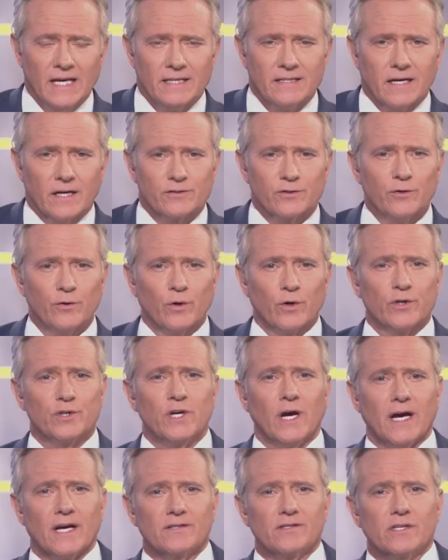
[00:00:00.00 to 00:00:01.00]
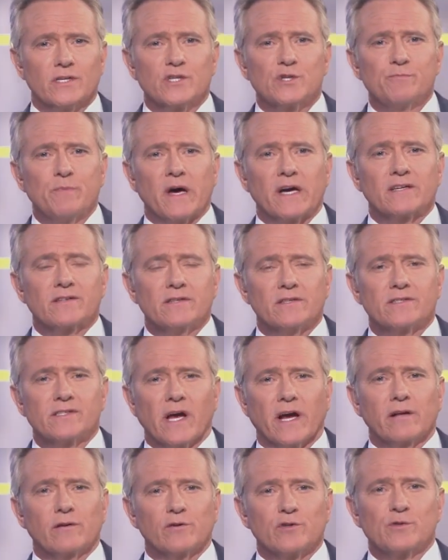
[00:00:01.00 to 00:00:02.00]
Dr. Noorchashm expects that
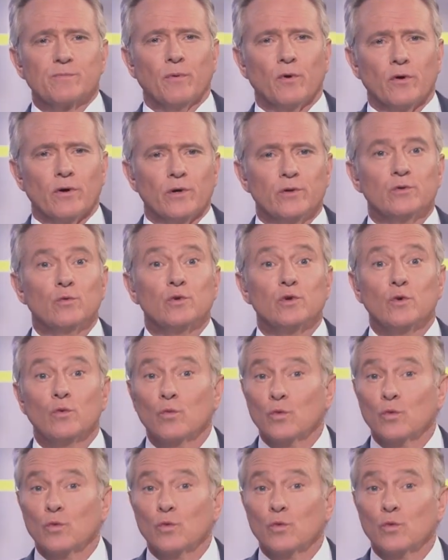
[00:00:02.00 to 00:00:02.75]
cyclosporin